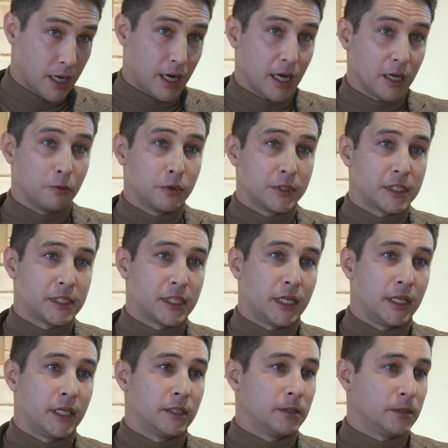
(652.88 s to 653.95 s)
I would
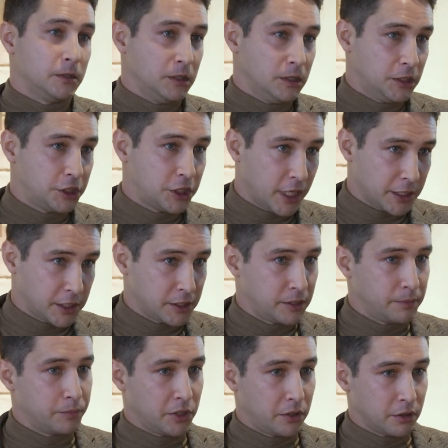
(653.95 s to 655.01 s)
say just
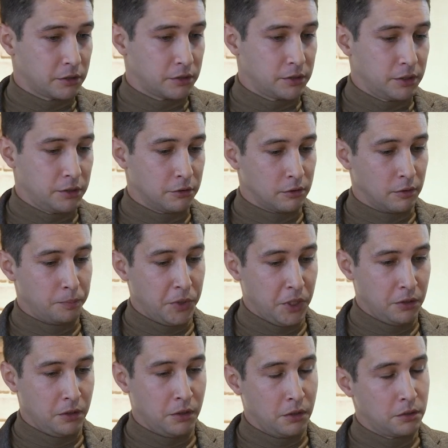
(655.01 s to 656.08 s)
because
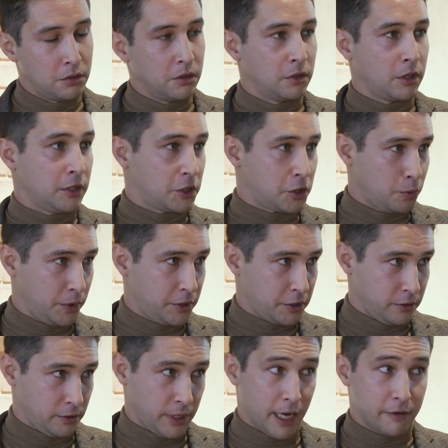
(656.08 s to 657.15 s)
European Union and
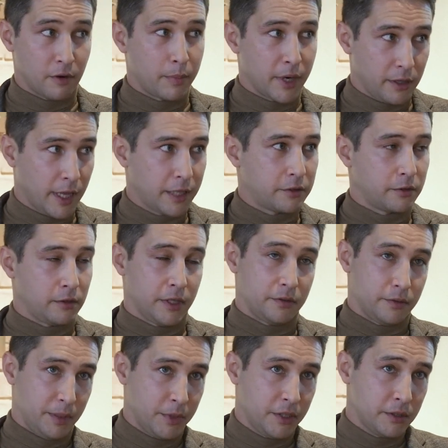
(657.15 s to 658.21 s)
Switzerland have a bilateral
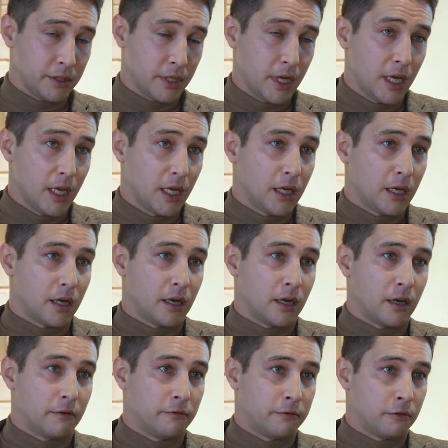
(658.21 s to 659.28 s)
agreement
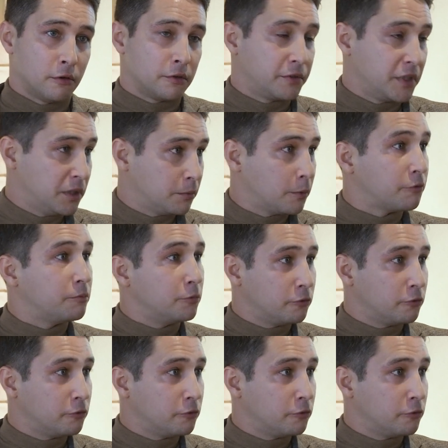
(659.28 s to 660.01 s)
for freedom of